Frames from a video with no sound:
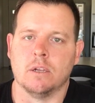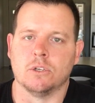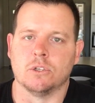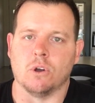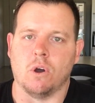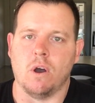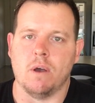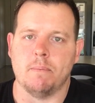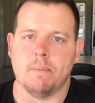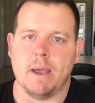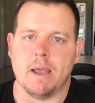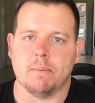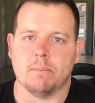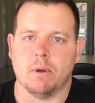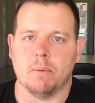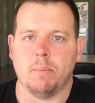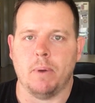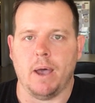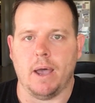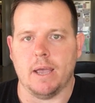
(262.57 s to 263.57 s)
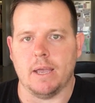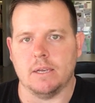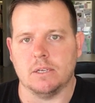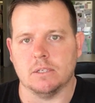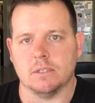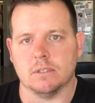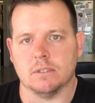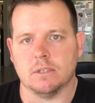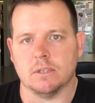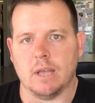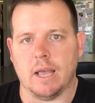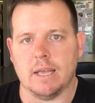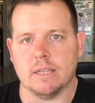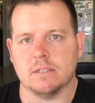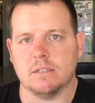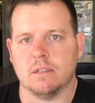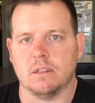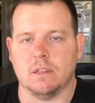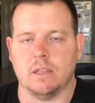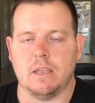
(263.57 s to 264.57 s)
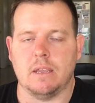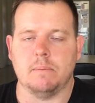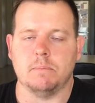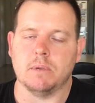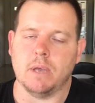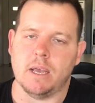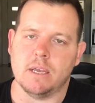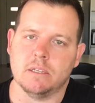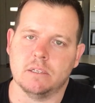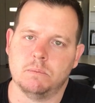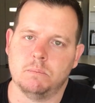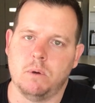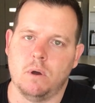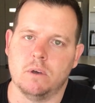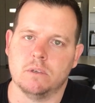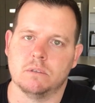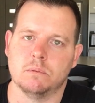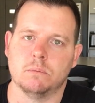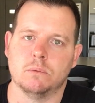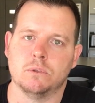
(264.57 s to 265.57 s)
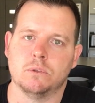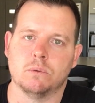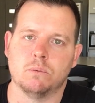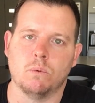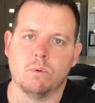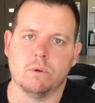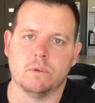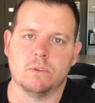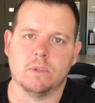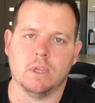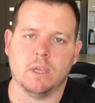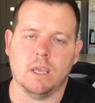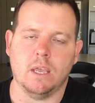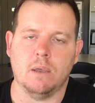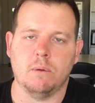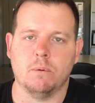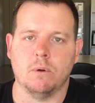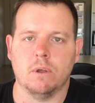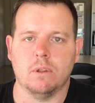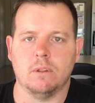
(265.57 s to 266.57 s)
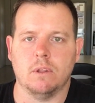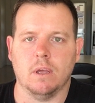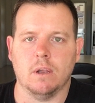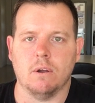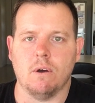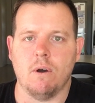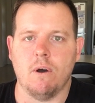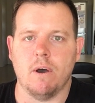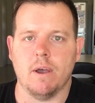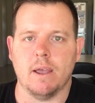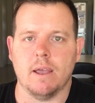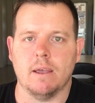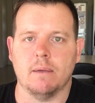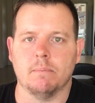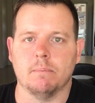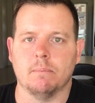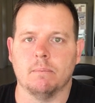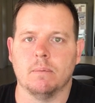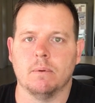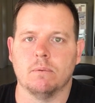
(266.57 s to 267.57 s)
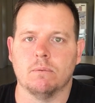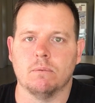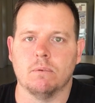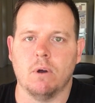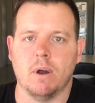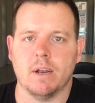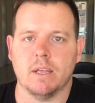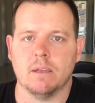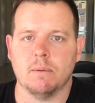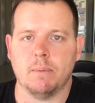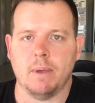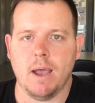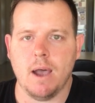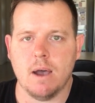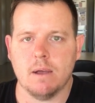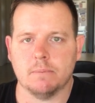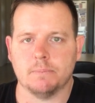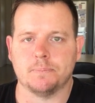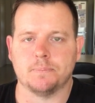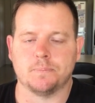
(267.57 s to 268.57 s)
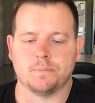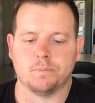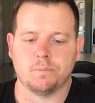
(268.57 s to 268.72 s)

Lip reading: try and make my pages as themed as possible towards the keyword that I am writing about.